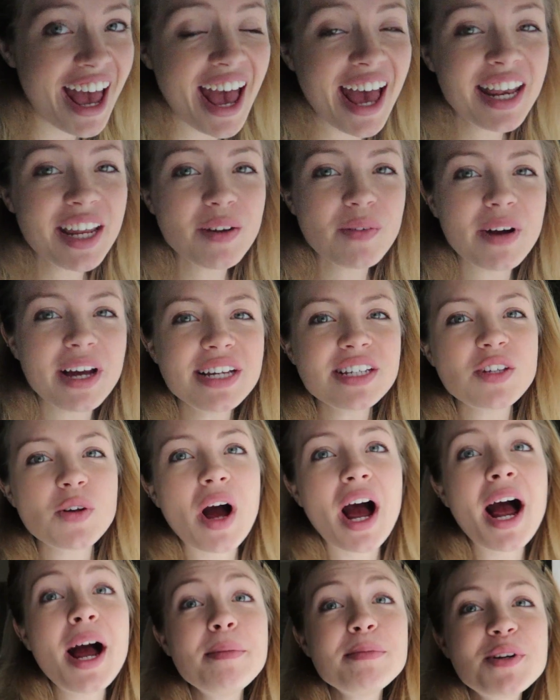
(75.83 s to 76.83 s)
Anyway, so
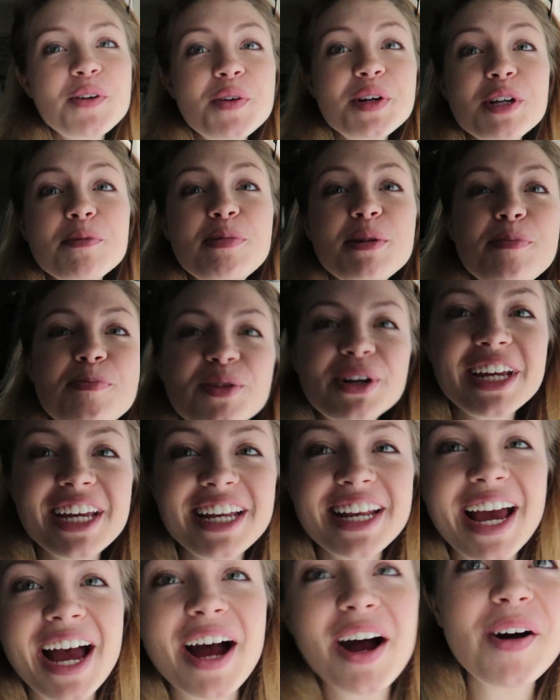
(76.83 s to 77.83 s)
I'm going to be
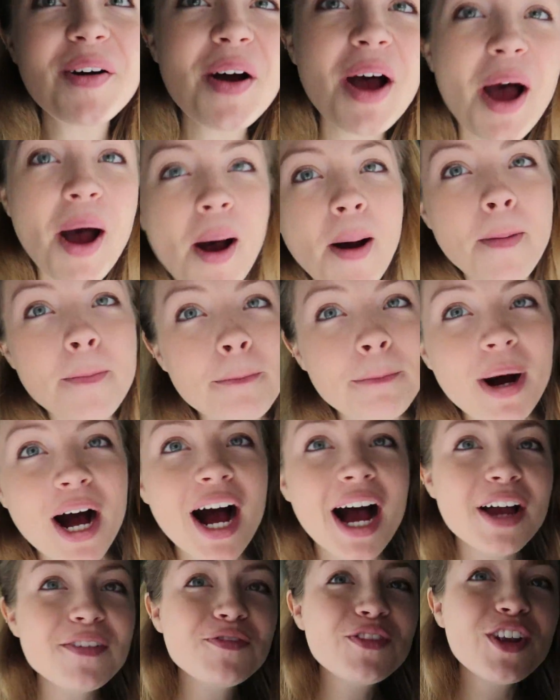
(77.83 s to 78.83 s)
bringing out my